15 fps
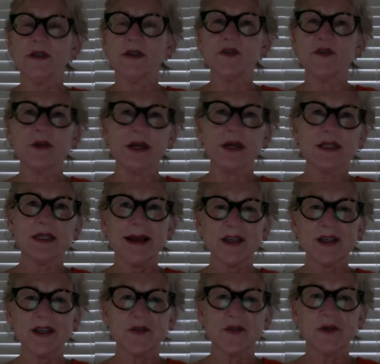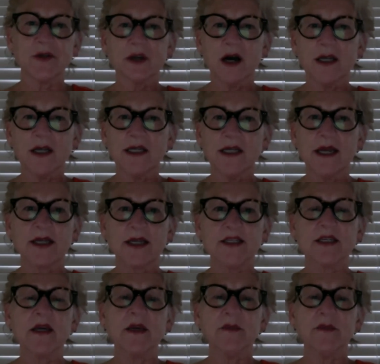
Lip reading: a transnational context